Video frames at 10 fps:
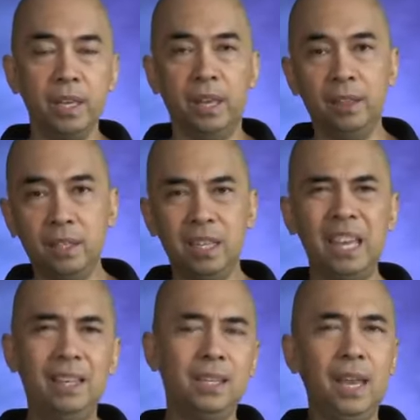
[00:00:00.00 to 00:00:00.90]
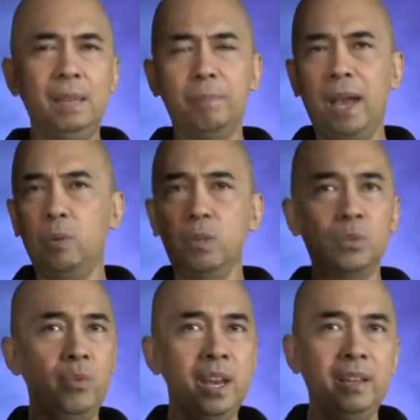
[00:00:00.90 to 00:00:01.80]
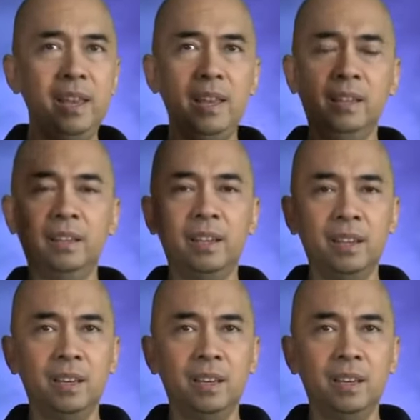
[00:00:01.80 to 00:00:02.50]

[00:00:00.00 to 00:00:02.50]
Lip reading: And this insane man was reading